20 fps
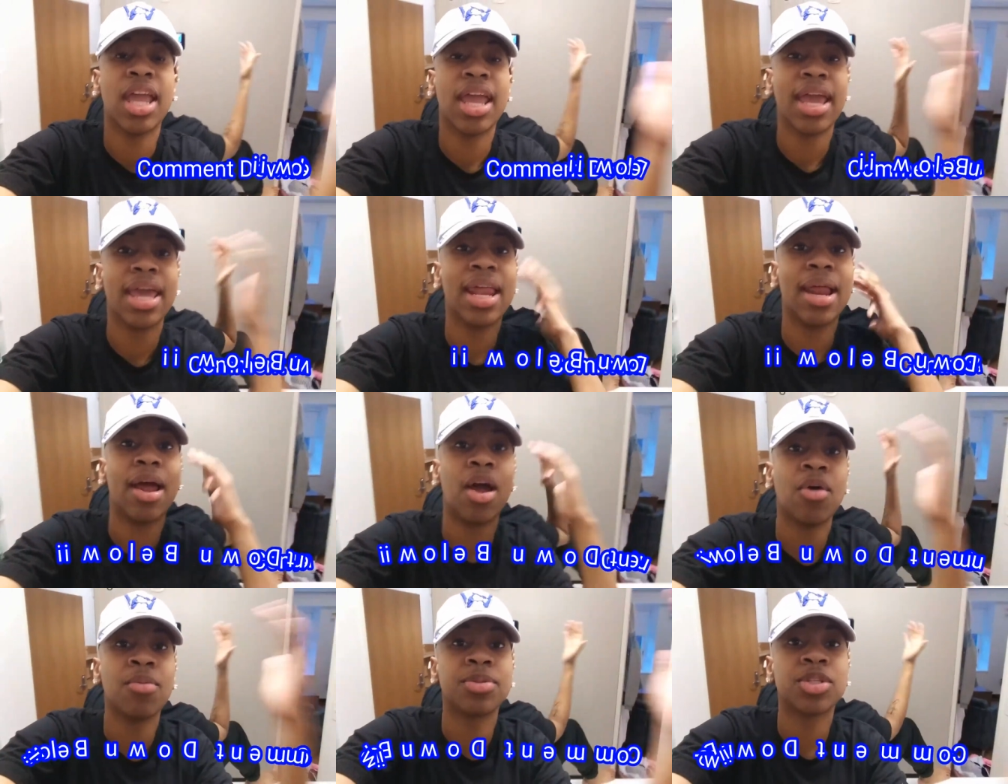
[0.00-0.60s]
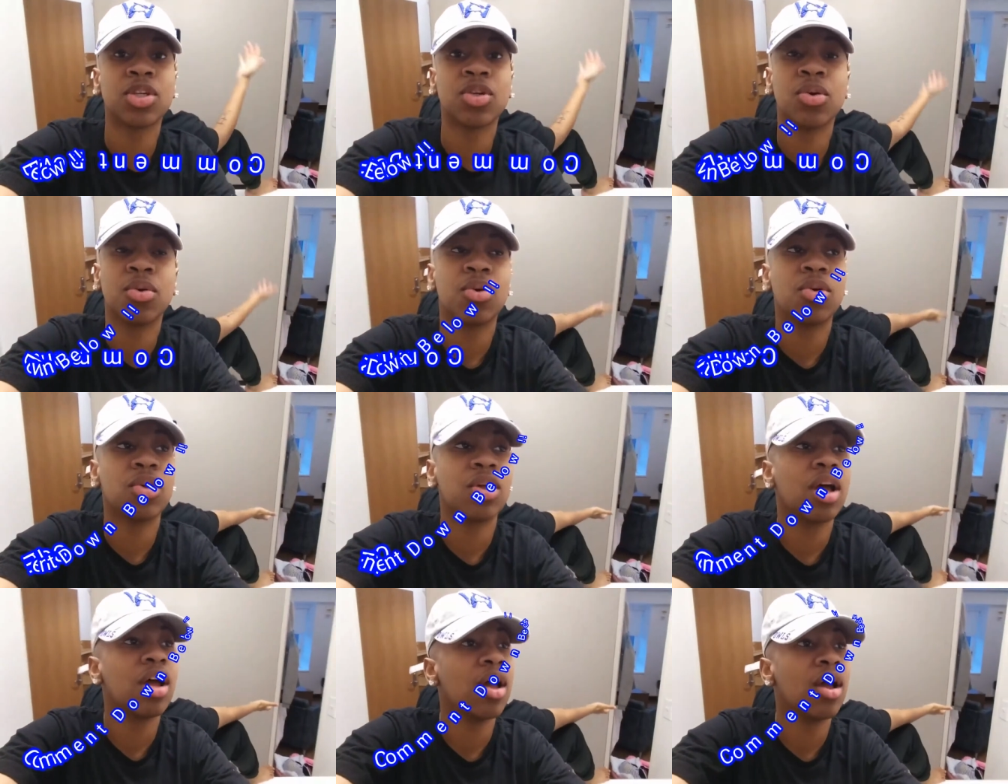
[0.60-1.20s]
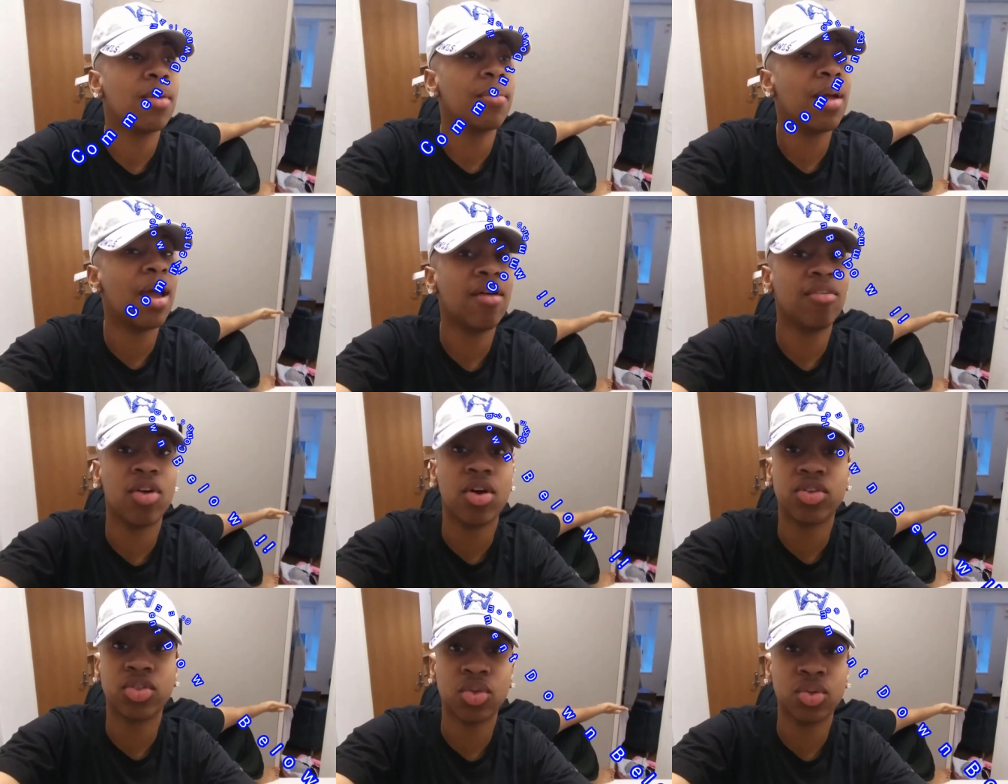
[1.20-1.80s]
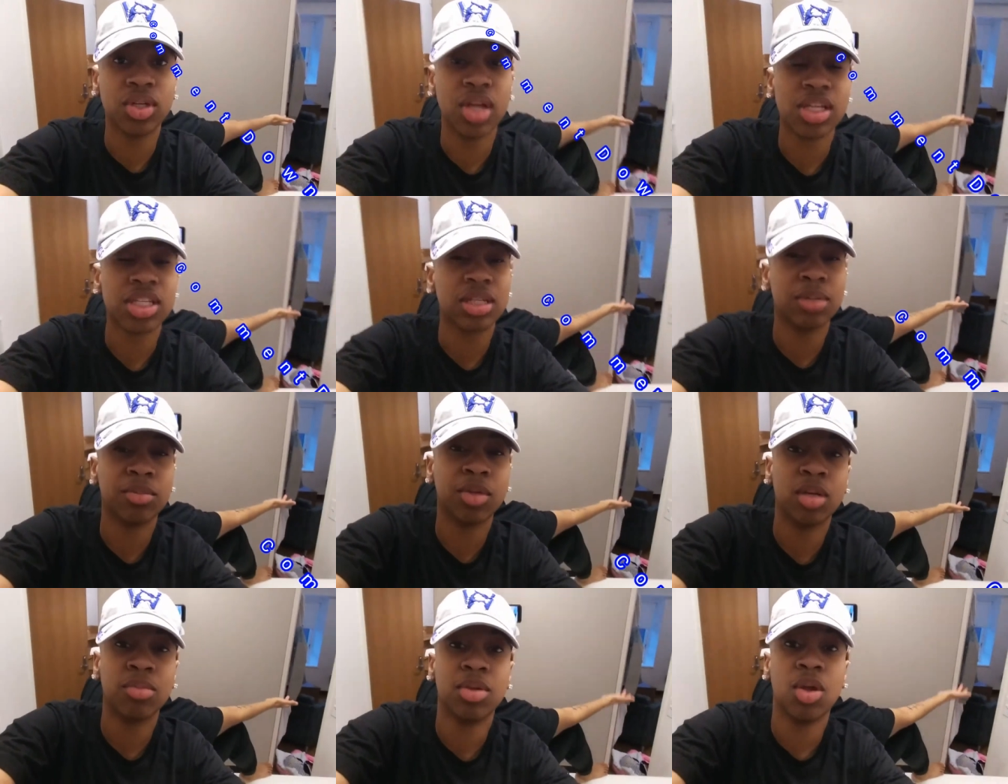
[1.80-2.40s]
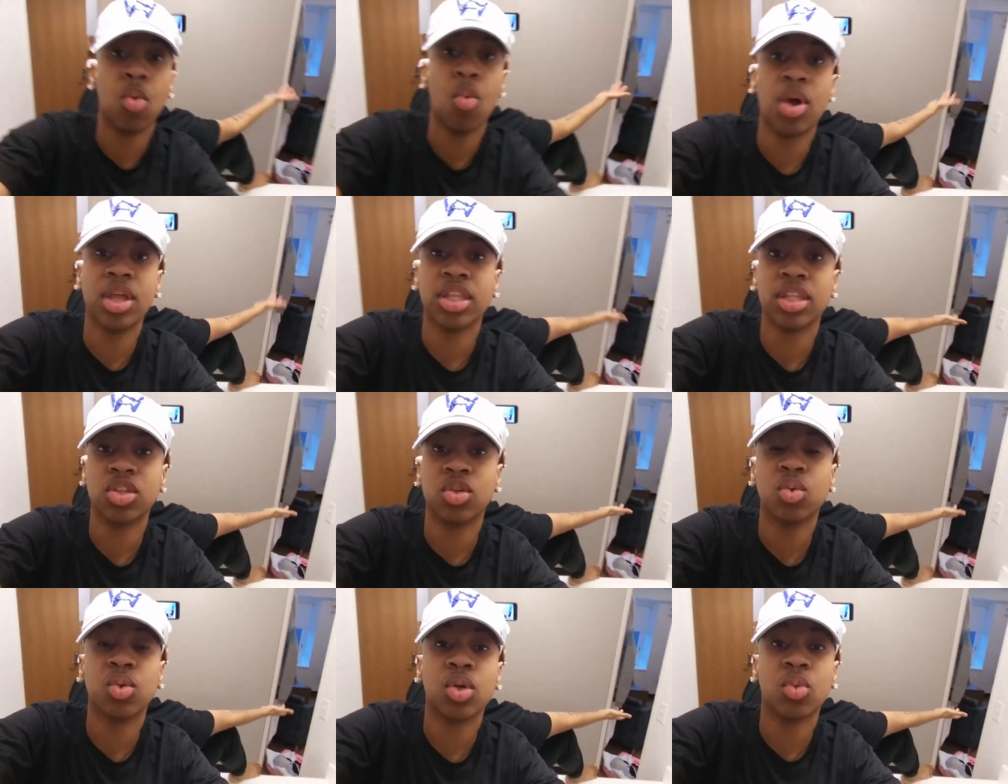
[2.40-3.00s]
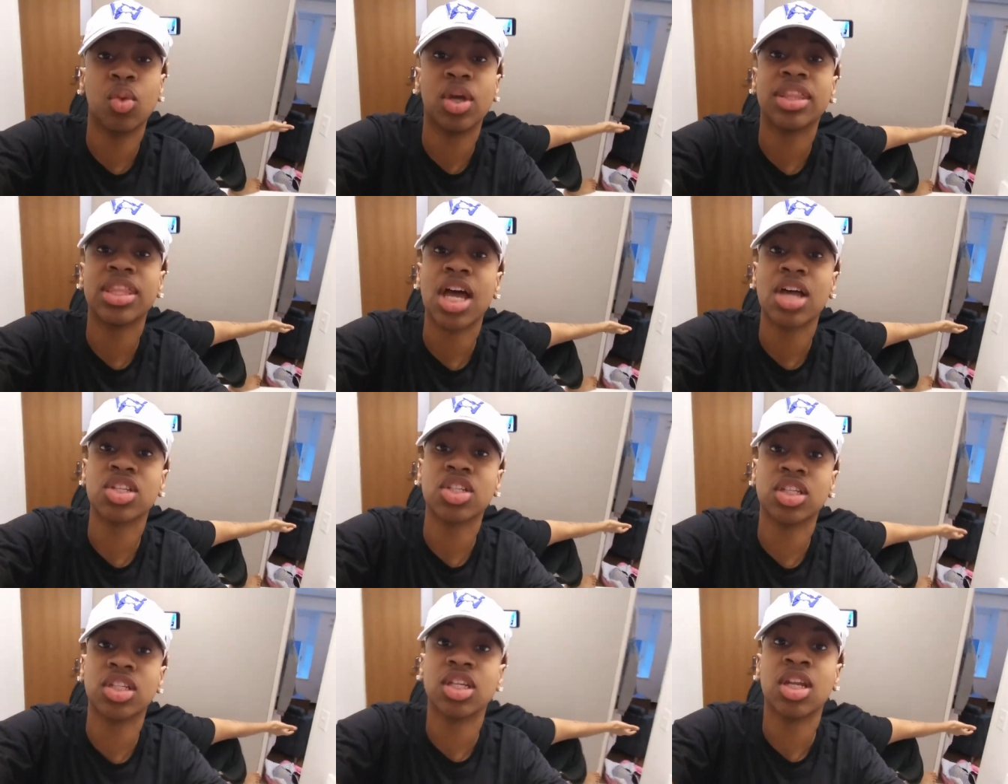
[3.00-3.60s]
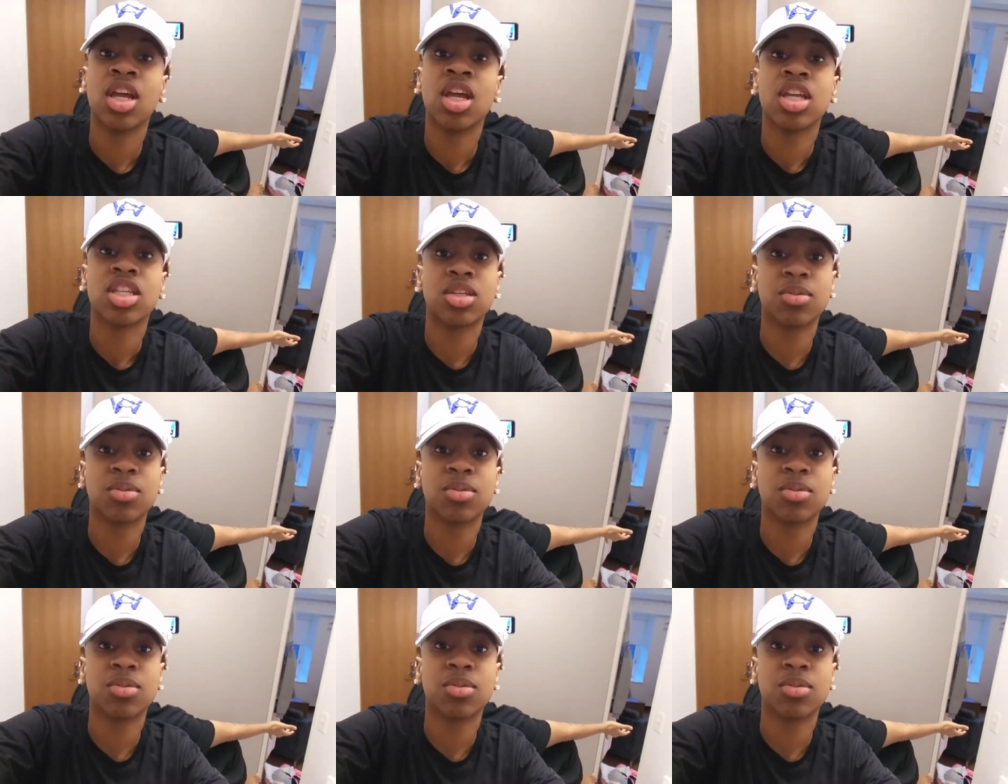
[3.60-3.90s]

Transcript: and i also um, have also announced i'm gonna be a one doing a 1000